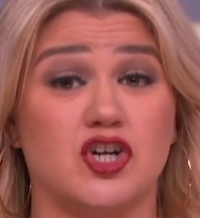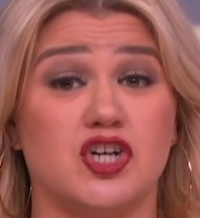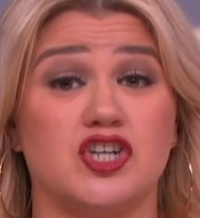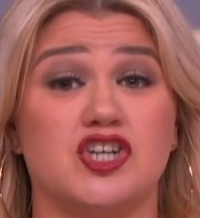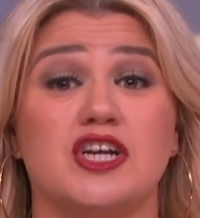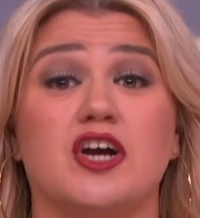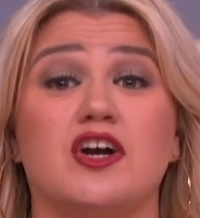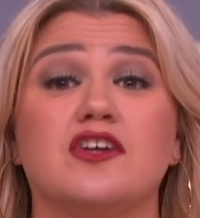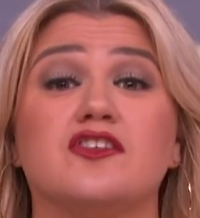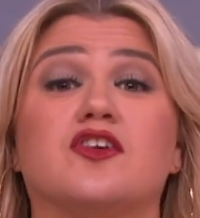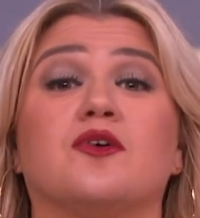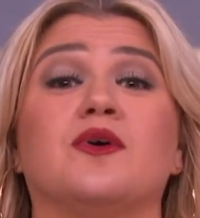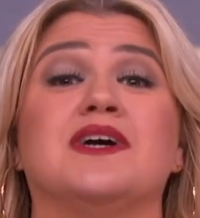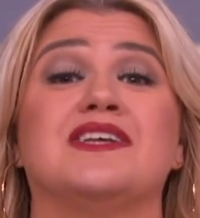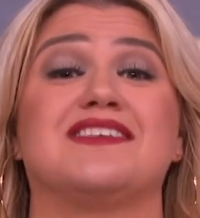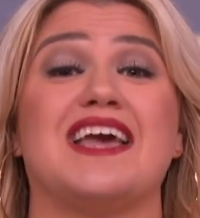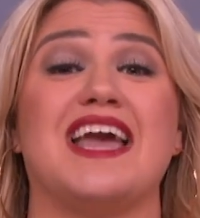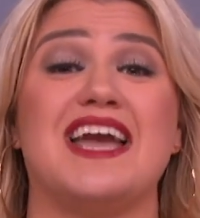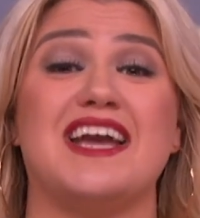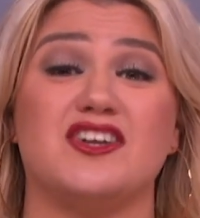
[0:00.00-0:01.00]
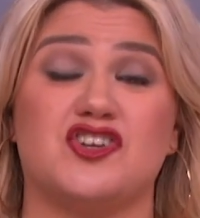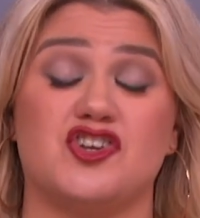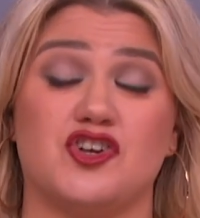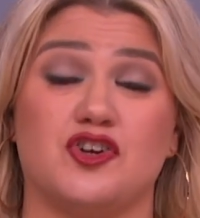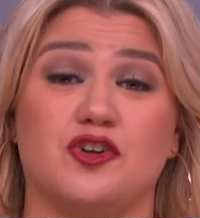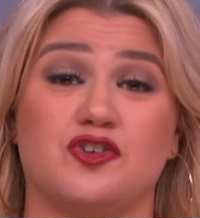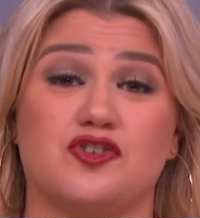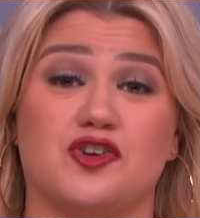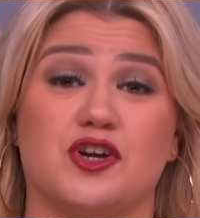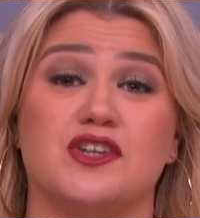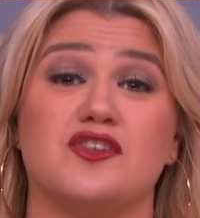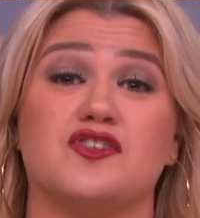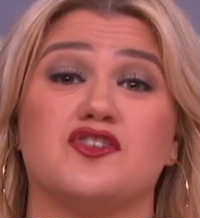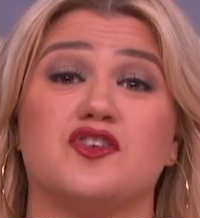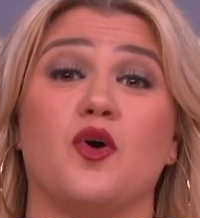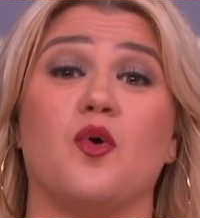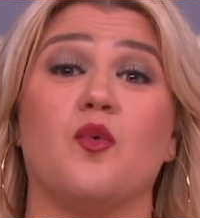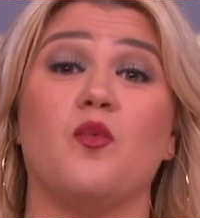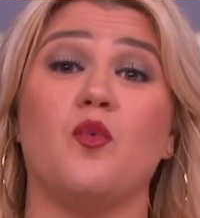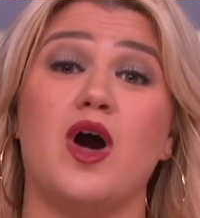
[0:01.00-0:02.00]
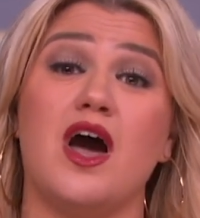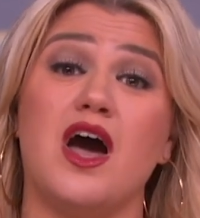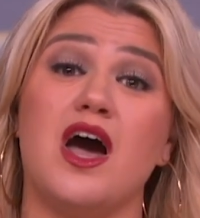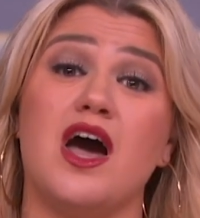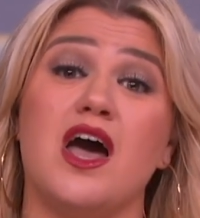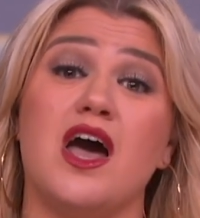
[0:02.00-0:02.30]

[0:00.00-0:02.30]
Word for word: she also has eight children, so what?